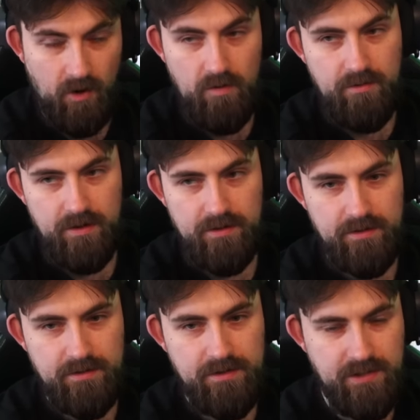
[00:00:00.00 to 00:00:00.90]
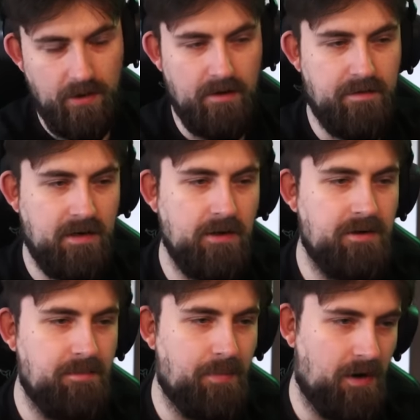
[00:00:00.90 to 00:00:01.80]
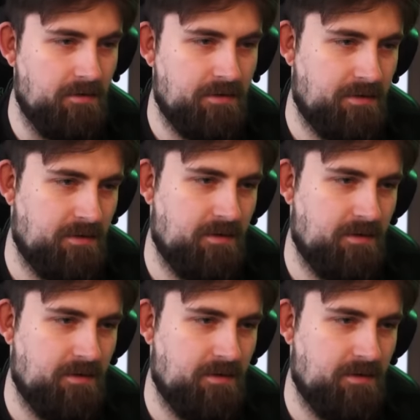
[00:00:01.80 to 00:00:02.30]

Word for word: Cobra, oh. So I've included both.